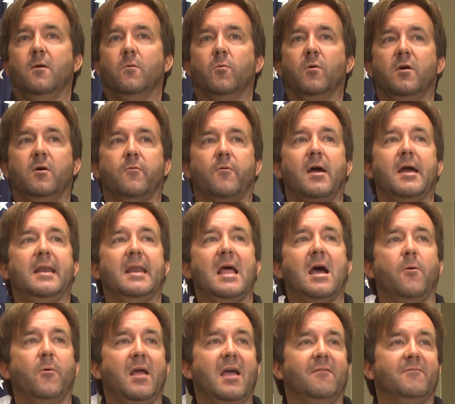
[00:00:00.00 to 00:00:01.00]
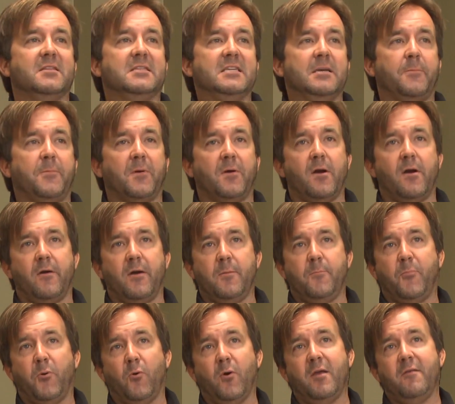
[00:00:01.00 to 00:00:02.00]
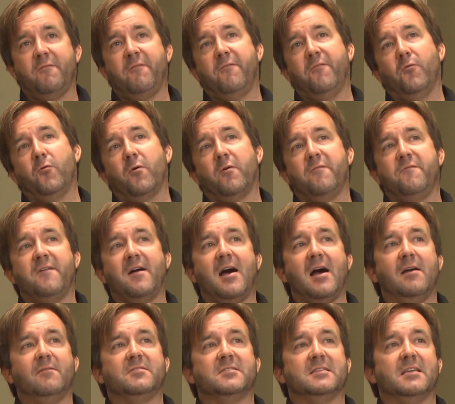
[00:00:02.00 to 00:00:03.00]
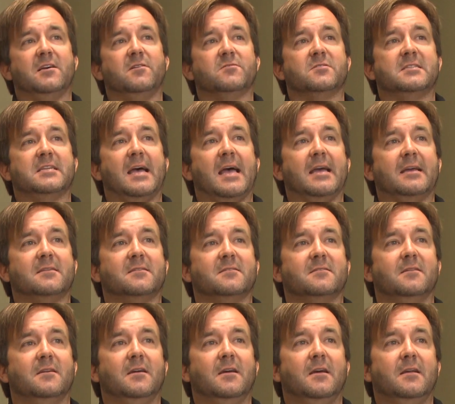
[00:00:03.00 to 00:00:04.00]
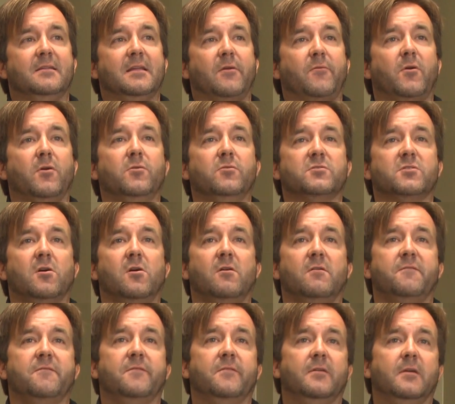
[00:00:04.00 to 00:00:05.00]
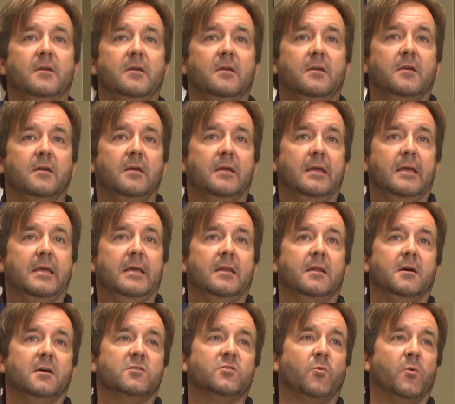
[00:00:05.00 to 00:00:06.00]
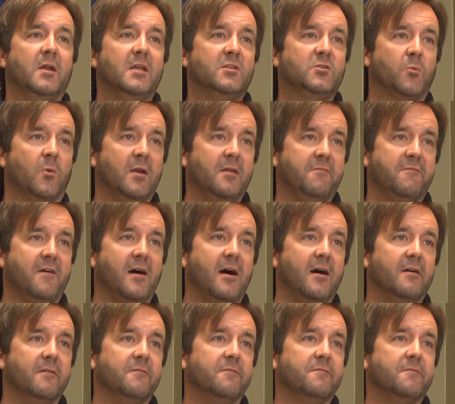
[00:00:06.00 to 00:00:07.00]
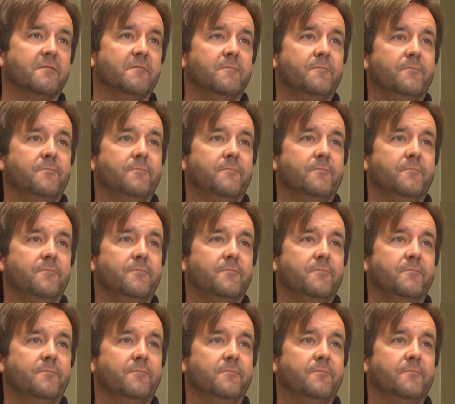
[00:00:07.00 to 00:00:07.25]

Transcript: Well, right now we have a temporary 0.45 sales tax that rolls off in 2025.